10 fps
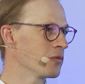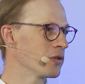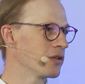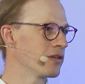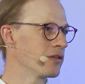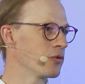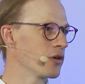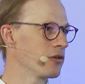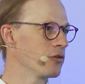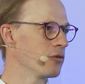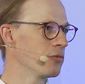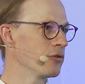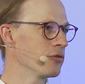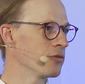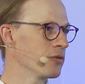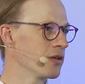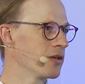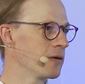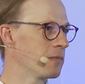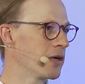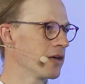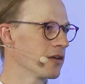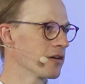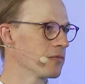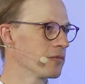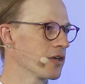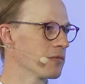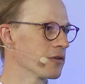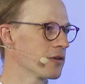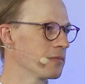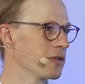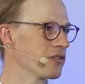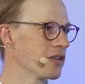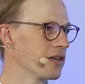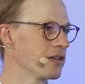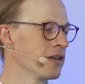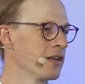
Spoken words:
with the Royal Unibrew buying a couple of companies there.